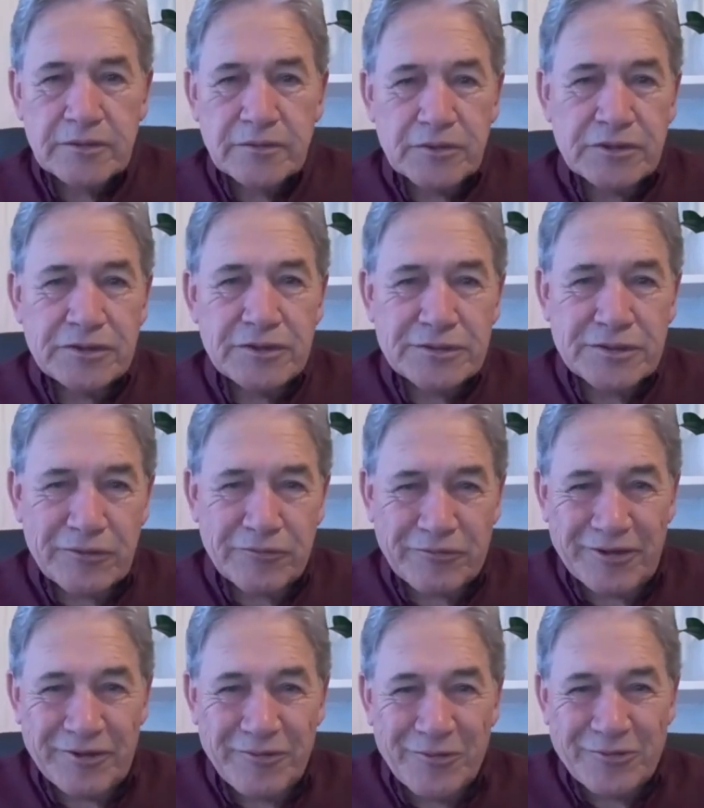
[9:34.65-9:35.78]
Because in this
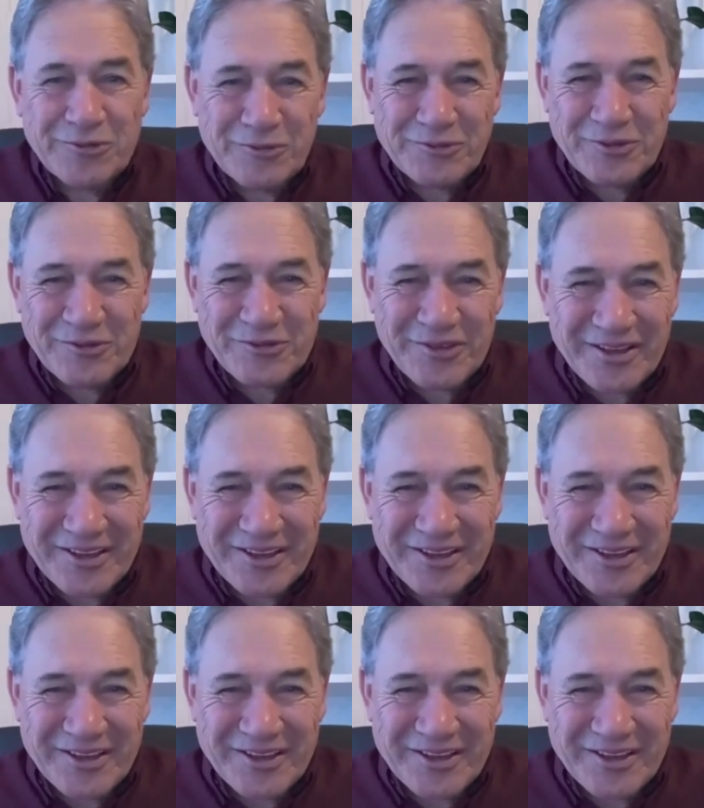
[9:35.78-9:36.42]
country, all sorts of